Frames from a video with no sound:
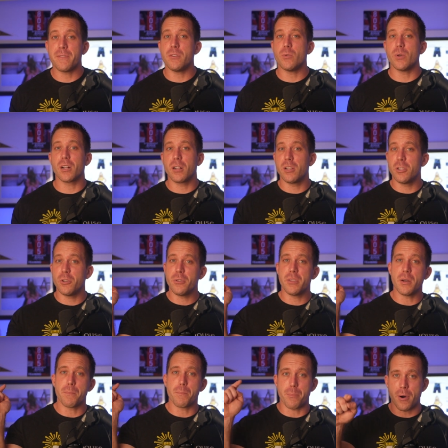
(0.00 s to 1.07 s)
you include
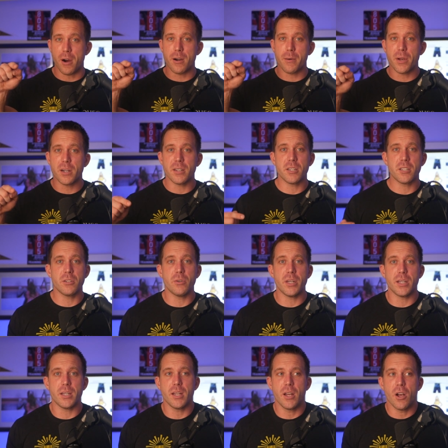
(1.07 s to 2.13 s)
the barbell into
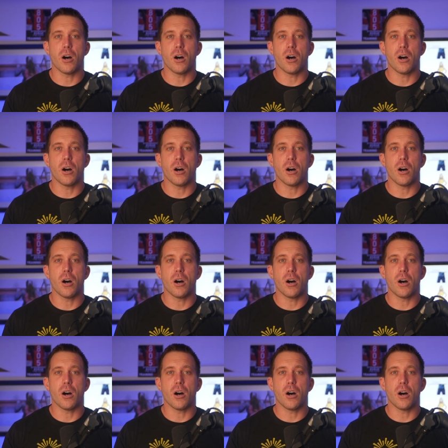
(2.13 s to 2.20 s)
it,